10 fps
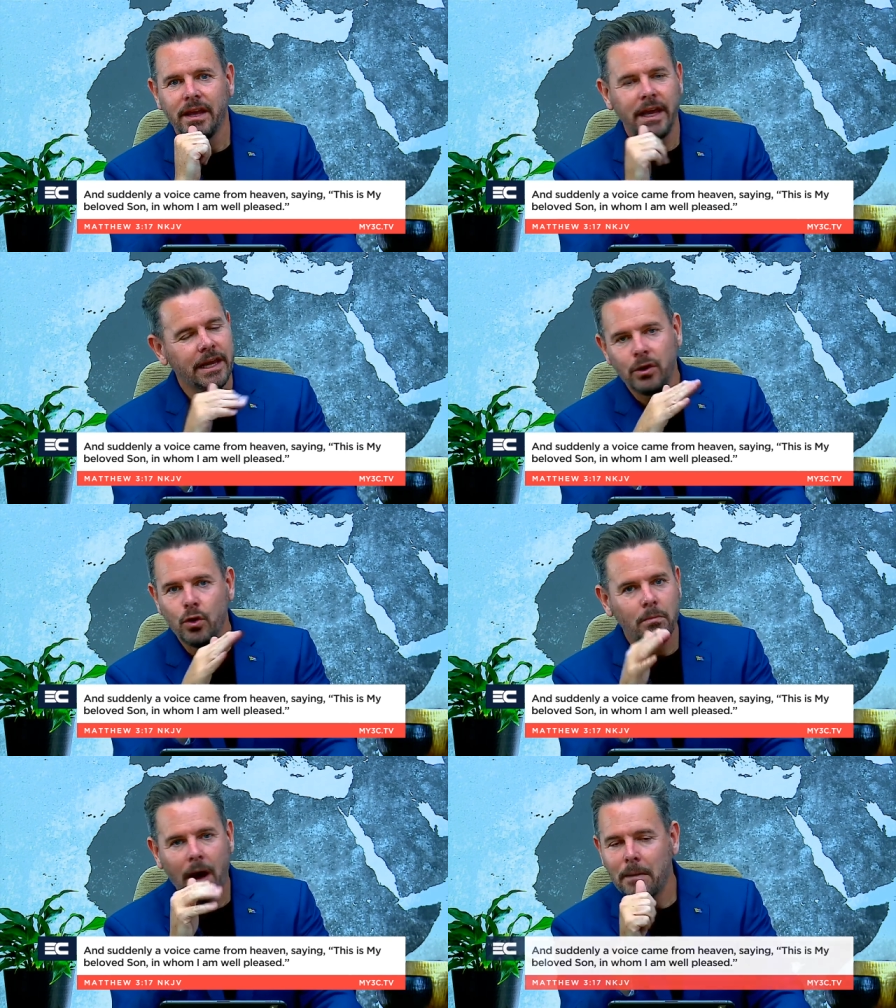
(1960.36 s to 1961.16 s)
in
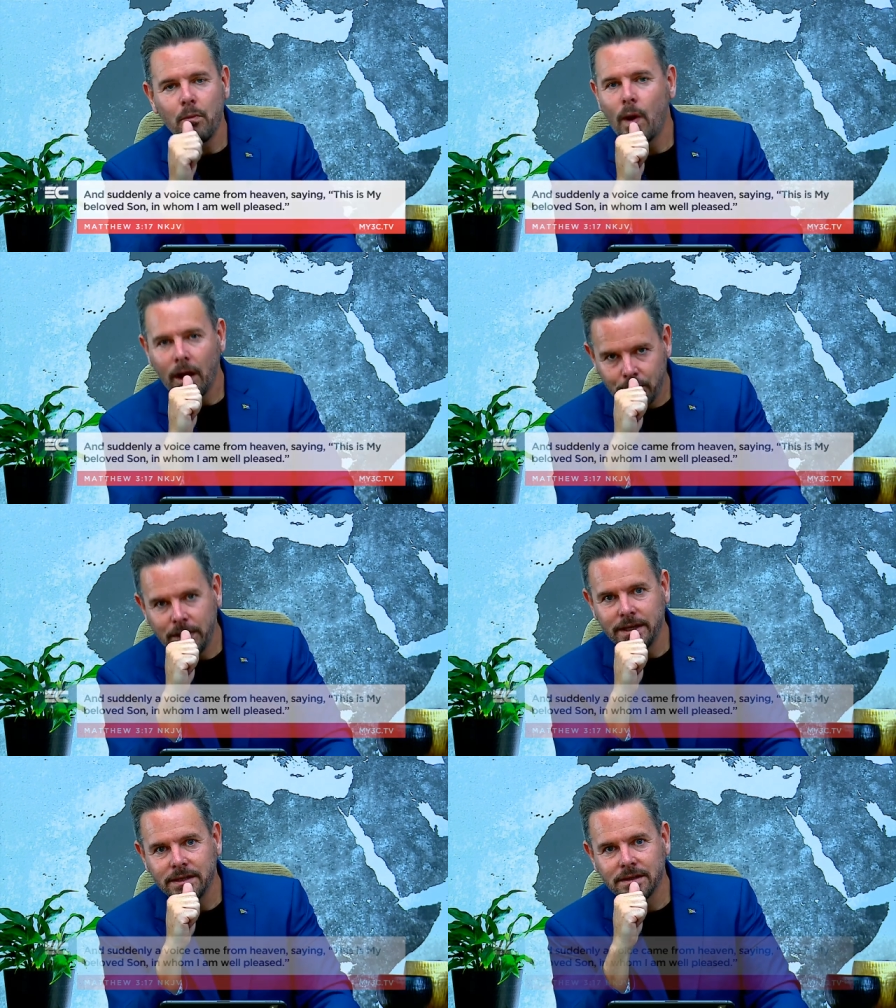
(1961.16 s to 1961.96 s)
whom I'm well
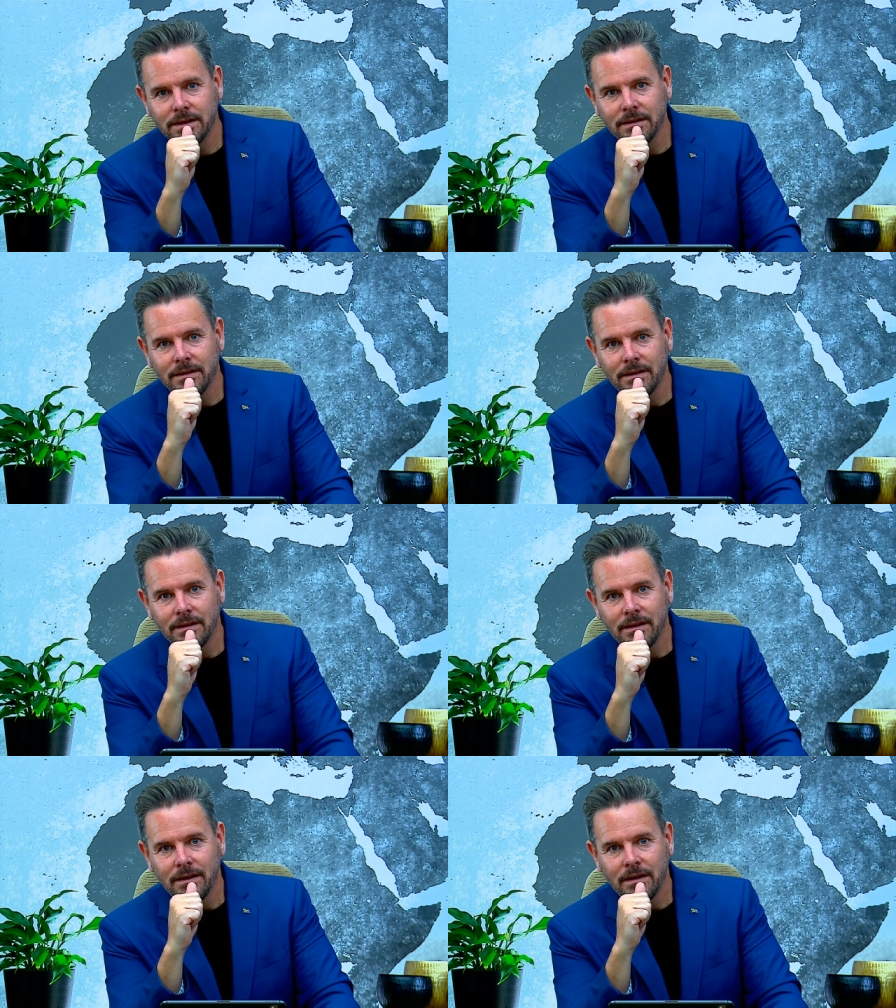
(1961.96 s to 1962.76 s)
pleased.
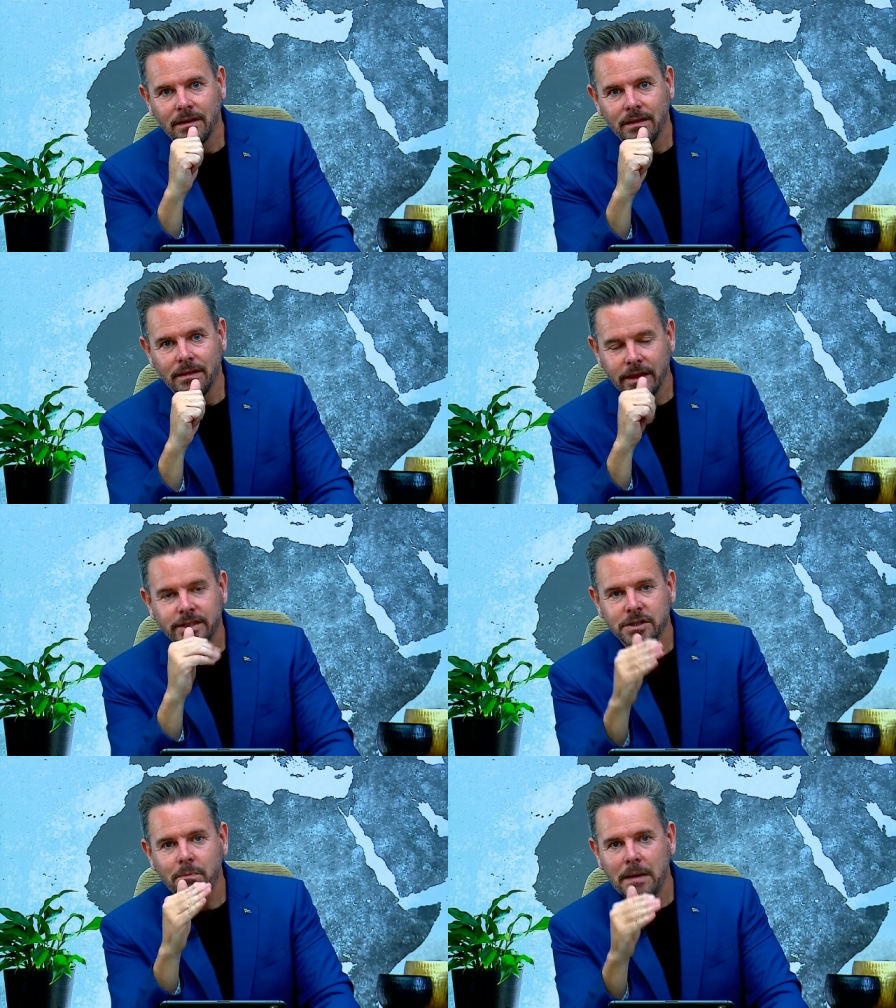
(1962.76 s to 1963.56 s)

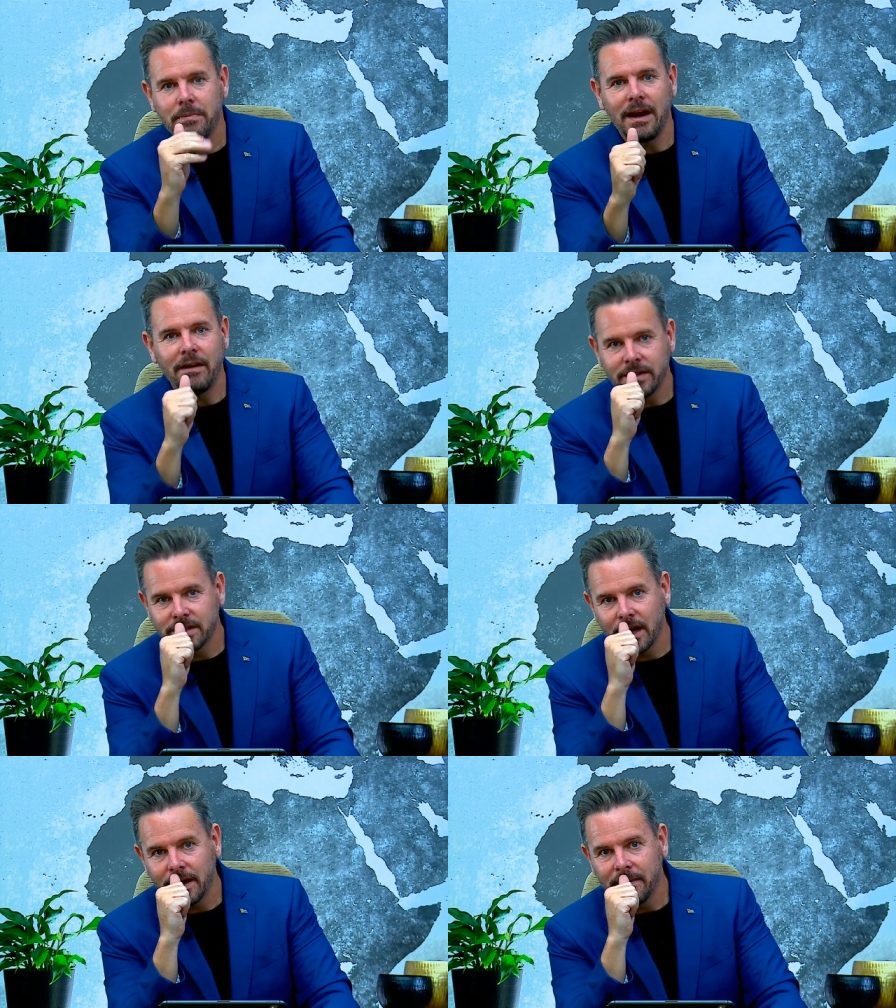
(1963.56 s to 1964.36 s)
This is my beloved
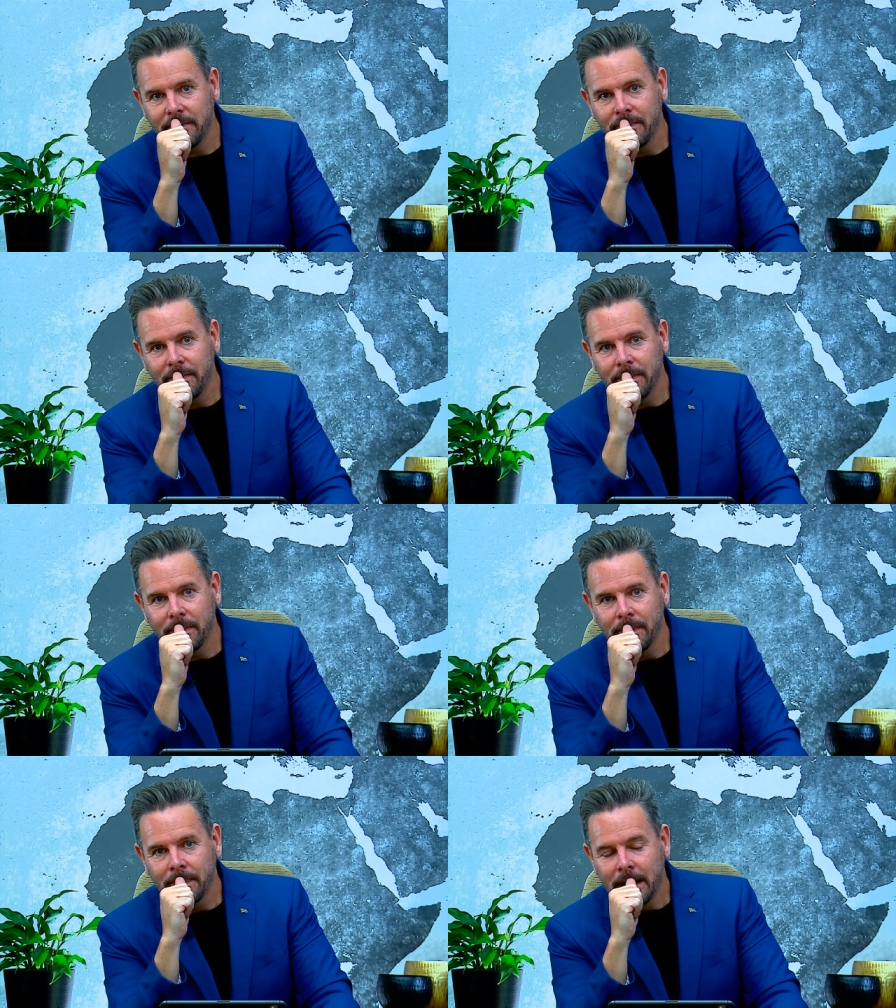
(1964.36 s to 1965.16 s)
son.
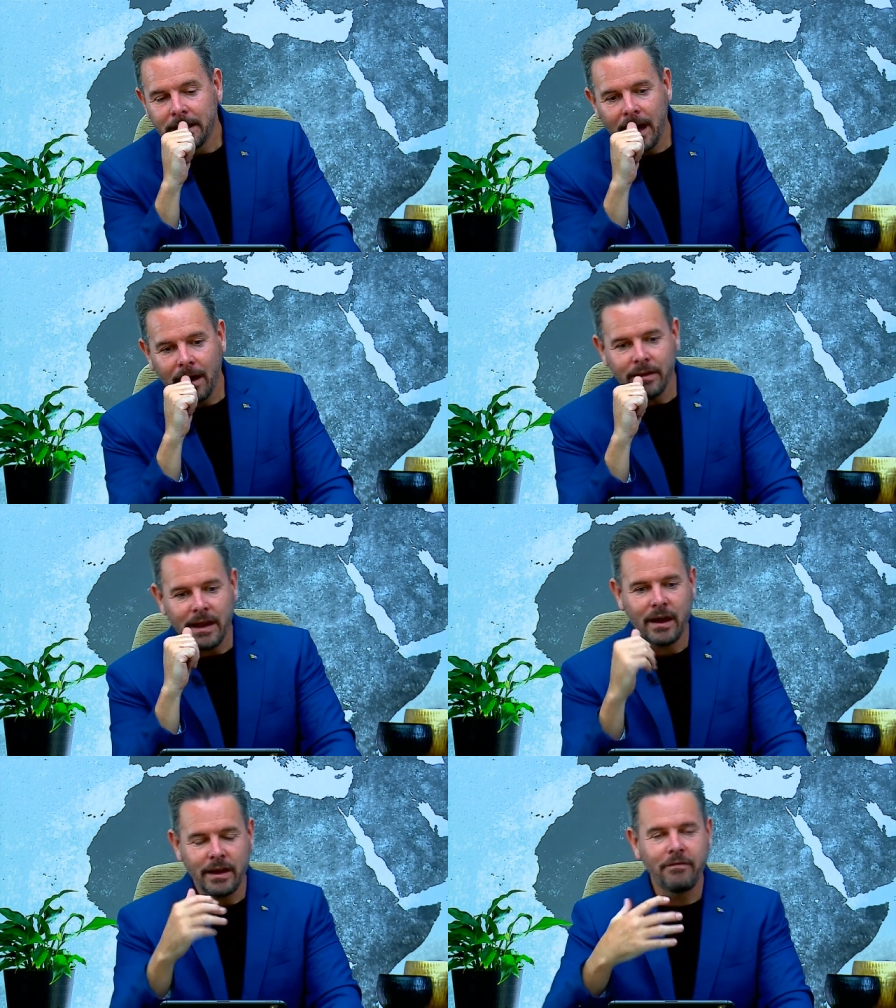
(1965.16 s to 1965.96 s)
Now,
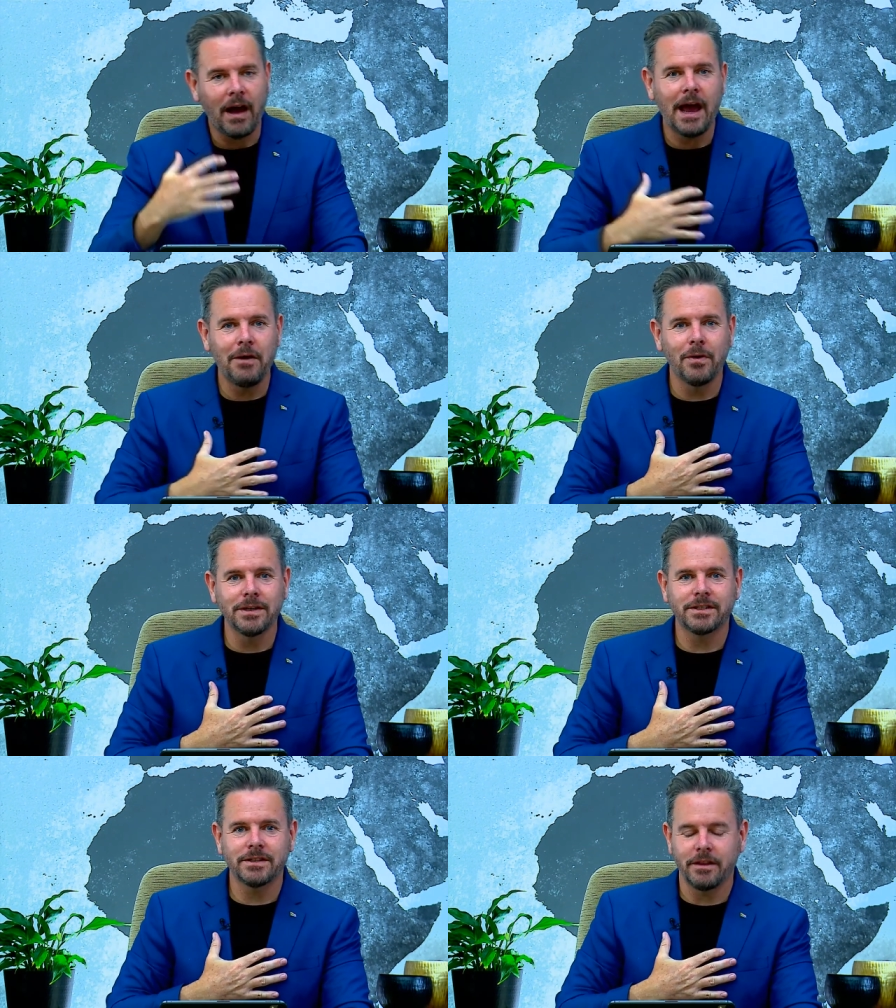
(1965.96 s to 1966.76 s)
now, if I
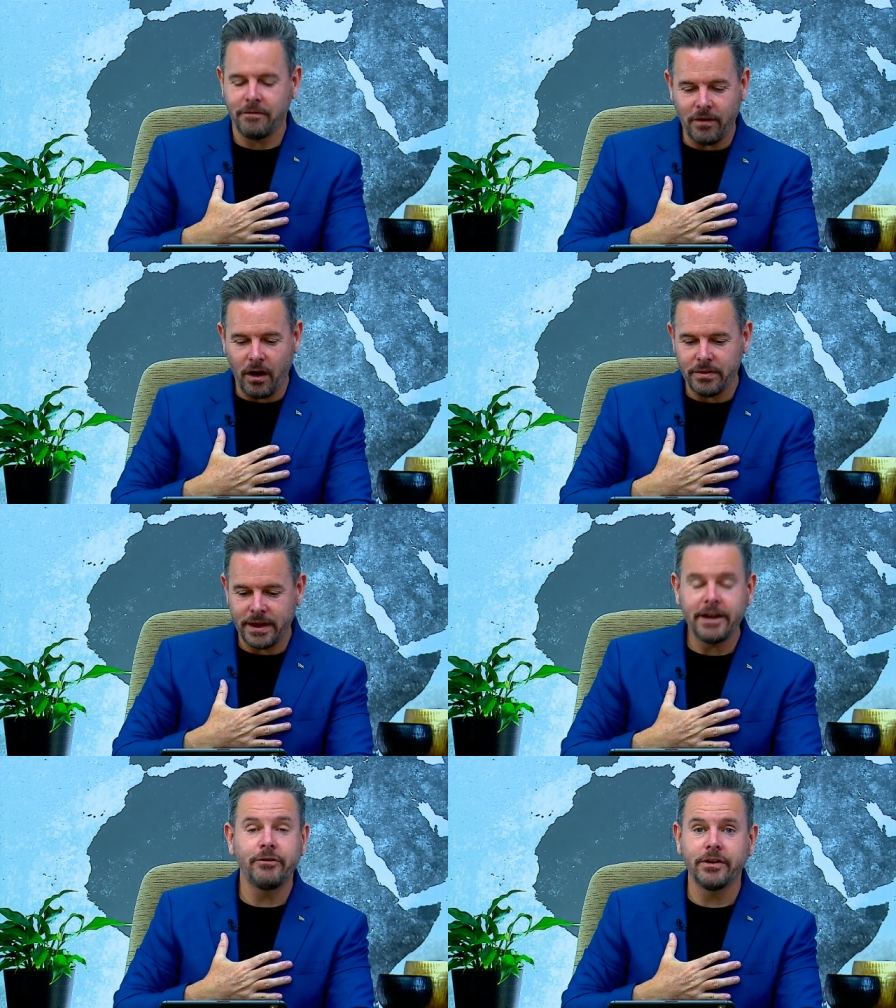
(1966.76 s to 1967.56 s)
was the father
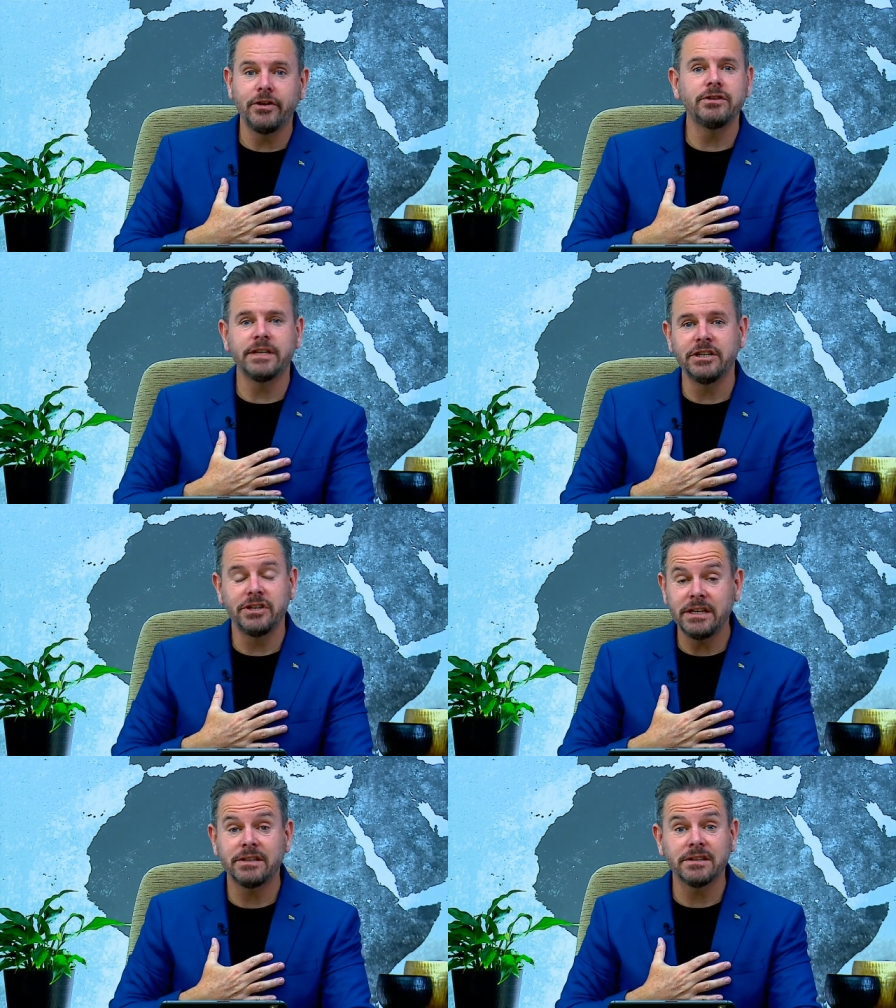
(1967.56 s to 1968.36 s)
introducing
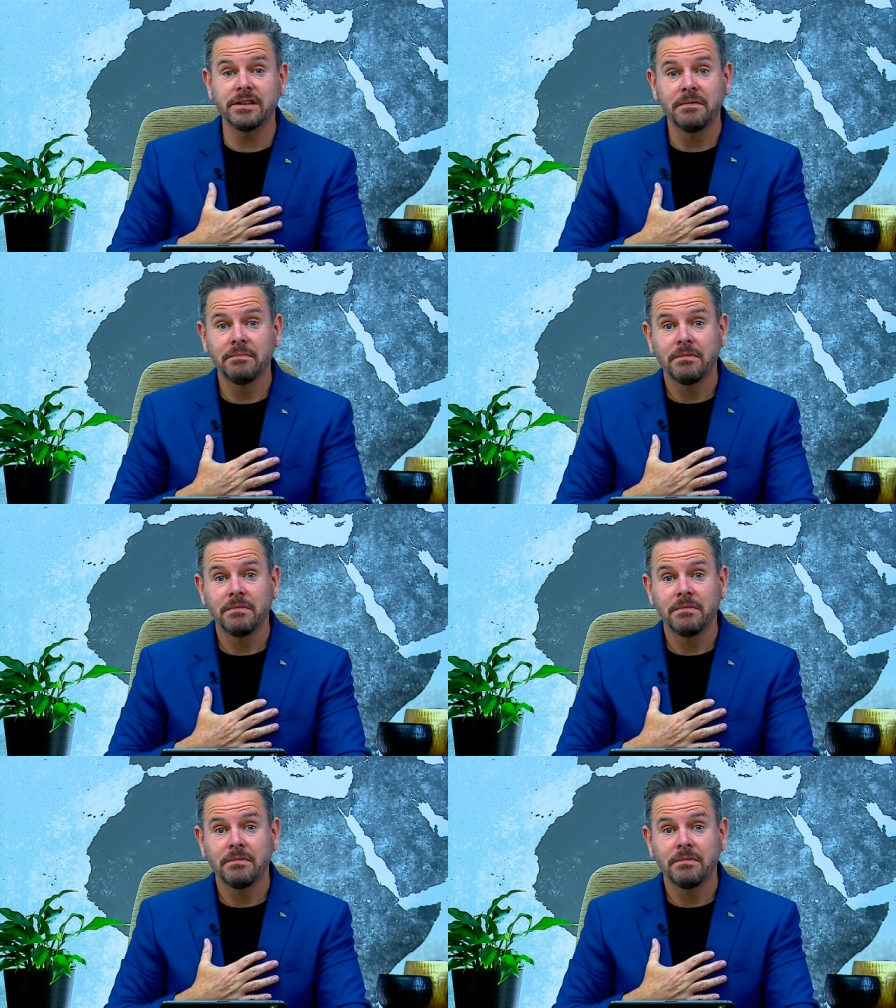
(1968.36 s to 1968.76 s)
Jesus,